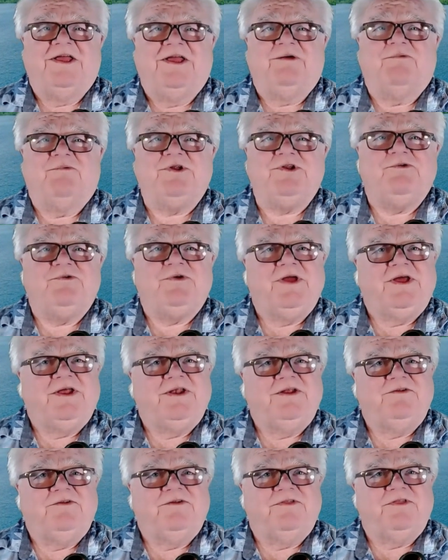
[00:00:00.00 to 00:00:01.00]
When you get
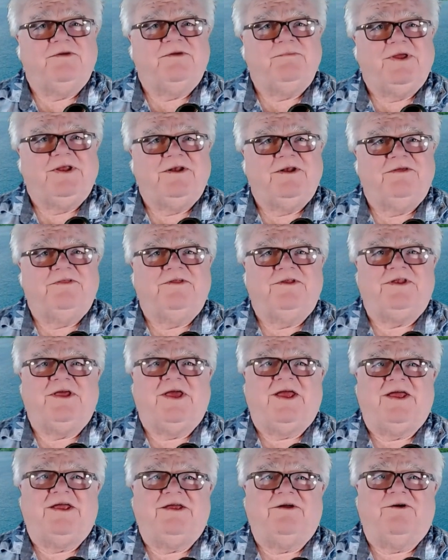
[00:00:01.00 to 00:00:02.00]
into the meat of the
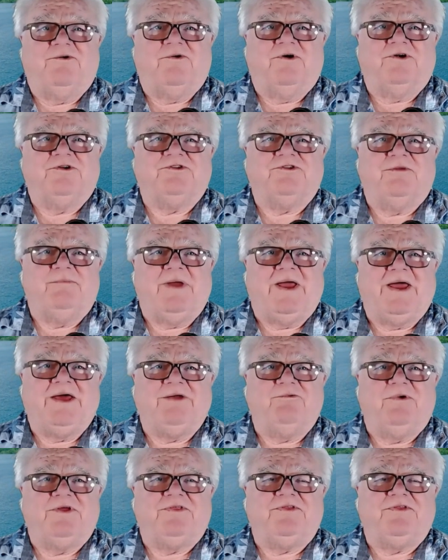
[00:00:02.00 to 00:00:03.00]
day, of course, the
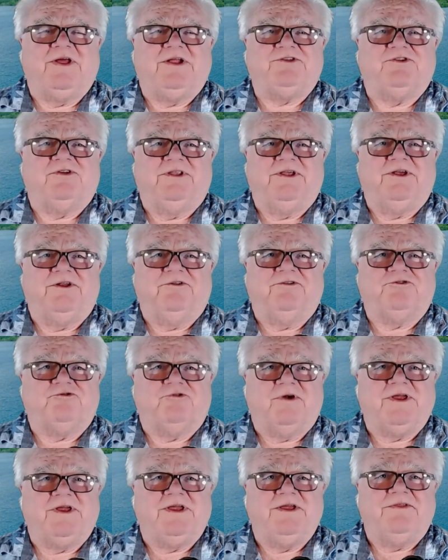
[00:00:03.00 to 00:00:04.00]
bandwidth gets a little
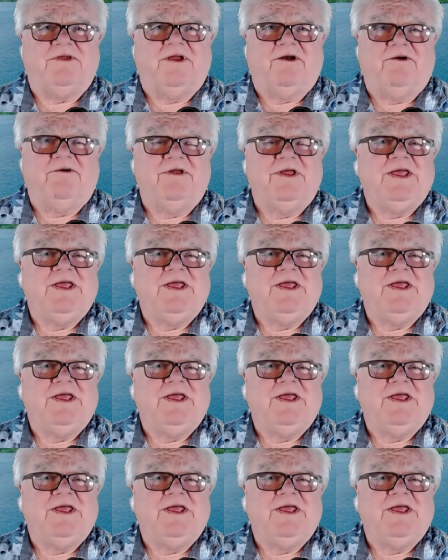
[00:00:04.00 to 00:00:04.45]
tricky there,